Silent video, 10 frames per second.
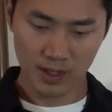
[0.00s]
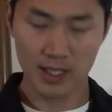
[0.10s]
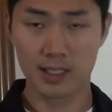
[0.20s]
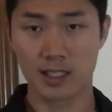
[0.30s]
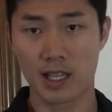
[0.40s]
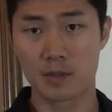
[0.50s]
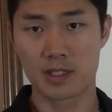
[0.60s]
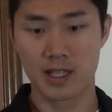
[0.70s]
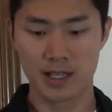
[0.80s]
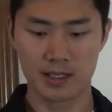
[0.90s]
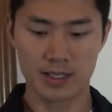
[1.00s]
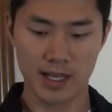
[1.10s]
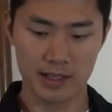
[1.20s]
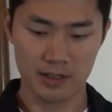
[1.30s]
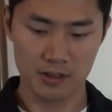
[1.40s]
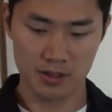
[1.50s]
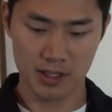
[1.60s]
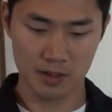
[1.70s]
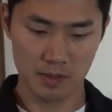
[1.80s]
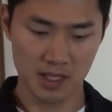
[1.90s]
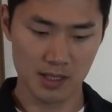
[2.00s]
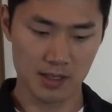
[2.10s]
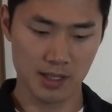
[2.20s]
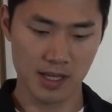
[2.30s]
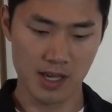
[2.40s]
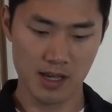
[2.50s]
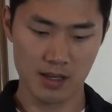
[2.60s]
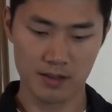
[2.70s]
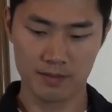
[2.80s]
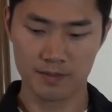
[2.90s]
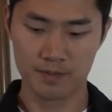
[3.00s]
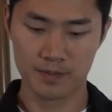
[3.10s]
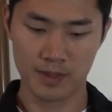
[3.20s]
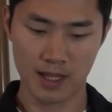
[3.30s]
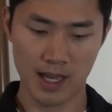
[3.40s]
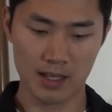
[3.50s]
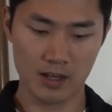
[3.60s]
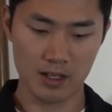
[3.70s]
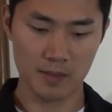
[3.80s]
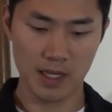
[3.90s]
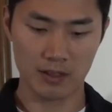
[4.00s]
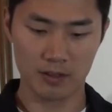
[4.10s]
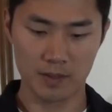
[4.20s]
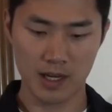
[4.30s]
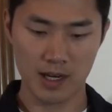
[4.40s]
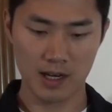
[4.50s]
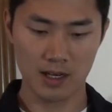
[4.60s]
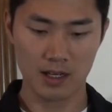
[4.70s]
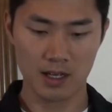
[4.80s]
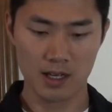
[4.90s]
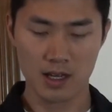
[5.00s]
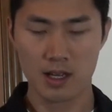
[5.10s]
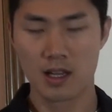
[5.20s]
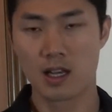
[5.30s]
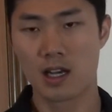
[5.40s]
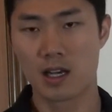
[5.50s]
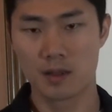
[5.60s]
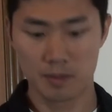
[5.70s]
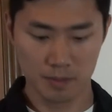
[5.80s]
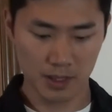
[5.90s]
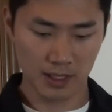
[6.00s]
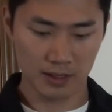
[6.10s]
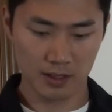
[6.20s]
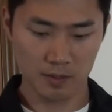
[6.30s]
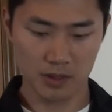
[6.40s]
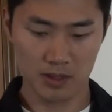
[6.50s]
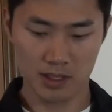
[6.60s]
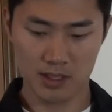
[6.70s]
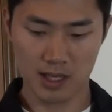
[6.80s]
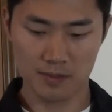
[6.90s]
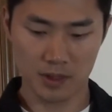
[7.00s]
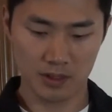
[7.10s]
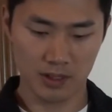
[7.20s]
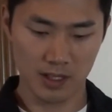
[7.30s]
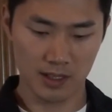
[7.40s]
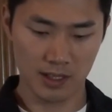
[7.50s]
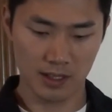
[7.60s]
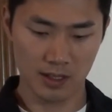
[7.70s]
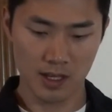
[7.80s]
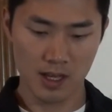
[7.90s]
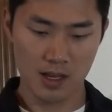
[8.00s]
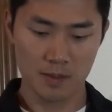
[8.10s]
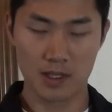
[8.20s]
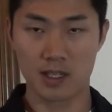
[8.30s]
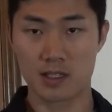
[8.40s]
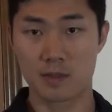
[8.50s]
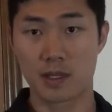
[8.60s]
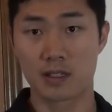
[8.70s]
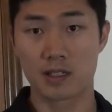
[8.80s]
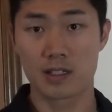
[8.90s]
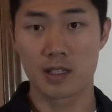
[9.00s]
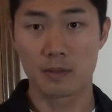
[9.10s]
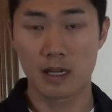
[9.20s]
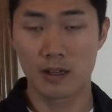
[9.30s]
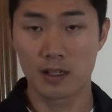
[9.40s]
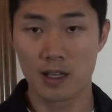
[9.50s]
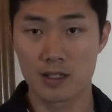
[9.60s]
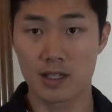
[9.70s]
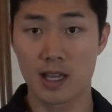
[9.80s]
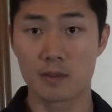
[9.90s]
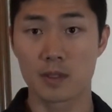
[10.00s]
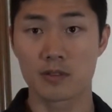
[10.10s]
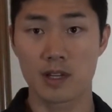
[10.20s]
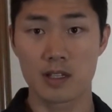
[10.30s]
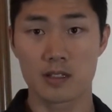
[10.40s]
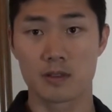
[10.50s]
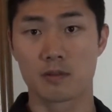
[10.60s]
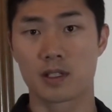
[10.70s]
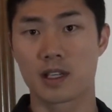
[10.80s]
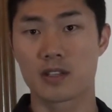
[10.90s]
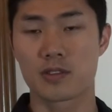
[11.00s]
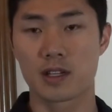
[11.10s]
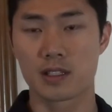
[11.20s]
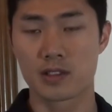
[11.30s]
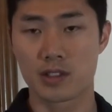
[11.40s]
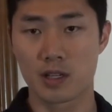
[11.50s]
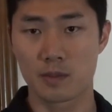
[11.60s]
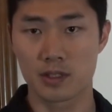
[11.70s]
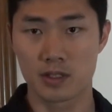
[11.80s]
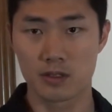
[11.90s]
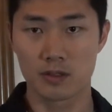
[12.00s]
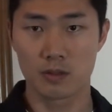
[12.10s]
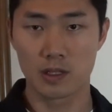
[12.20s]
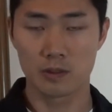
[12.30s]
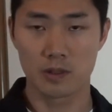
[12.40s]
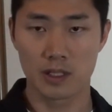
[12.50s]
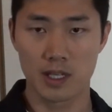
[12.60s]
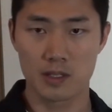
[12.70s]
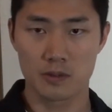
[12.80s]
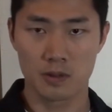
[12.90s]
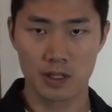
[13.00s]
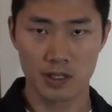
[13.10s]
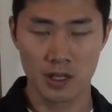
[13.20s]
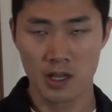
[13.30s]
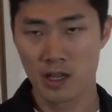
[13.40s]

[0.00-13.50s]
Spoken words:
and it kept saying diagnosing PC and automatic repair, but I couldn't boot into safe mode or anything, because apparently somehow I lost admin rights when I tried to jump to 21H1.